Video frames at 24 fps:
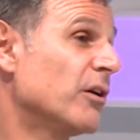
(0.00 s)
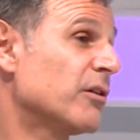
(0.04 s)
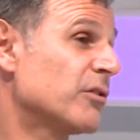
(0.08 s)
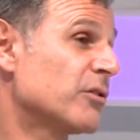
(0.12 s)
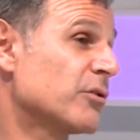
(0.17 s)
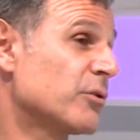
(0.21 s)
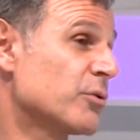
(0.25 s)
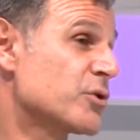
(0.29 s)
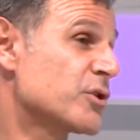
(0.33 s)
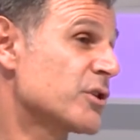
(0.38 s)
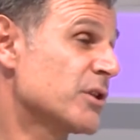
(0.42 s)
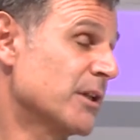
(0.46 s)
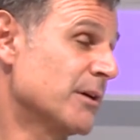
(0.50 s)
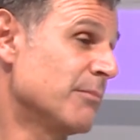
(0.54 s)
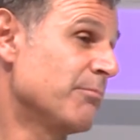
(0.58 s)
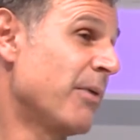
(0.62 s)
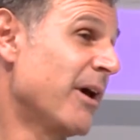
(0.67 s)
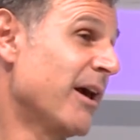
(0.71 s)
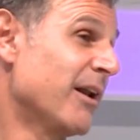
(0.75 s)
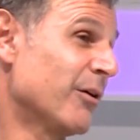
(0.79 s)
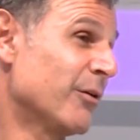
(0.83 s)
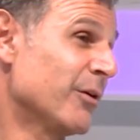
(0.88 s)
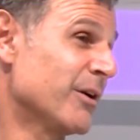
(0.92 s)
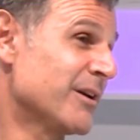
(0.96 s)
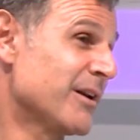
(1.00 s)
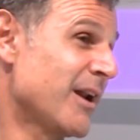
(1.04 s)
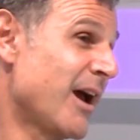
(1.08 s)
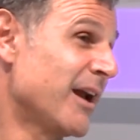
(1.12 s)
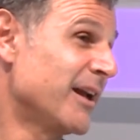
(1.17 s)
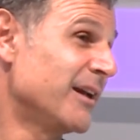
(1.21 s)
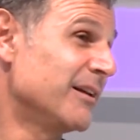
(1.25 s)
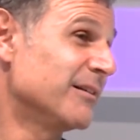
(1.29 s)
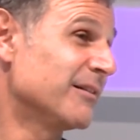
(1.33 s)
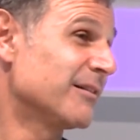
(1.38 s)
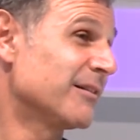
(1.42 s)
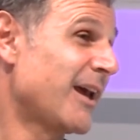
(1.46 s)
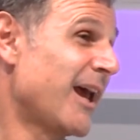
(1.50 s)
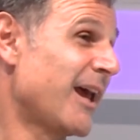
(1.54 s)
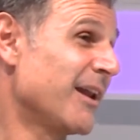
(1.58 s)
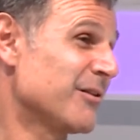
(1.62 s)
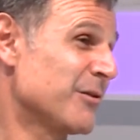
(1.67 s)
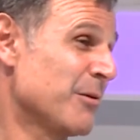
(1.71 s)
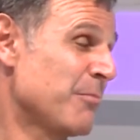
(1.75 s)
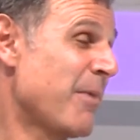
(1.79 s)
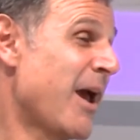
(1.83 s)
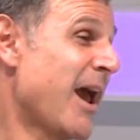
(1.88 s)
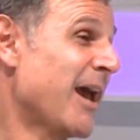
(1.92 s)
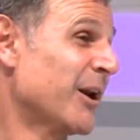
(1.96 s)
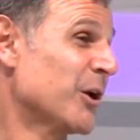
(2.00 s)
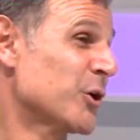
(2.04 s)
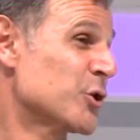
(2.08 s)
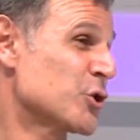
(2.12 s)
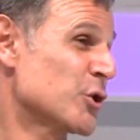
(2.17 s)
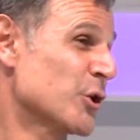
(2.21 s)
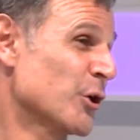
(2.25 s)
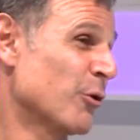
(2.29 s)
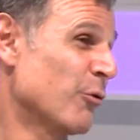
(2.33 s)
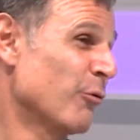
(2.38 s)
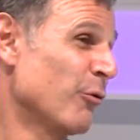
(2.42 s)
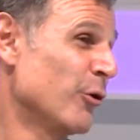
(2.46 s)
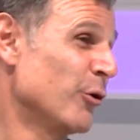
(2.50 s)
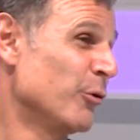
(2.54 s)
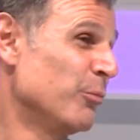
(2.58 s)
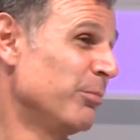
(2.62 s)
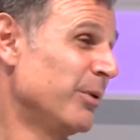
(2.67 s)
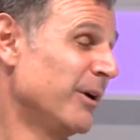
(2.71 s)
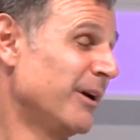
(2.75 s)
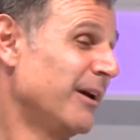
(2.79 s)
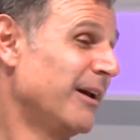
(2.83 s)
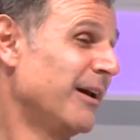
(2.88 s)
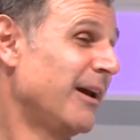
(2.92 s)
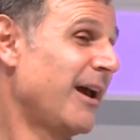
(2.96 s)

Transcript: to sleep better at night and to manage the group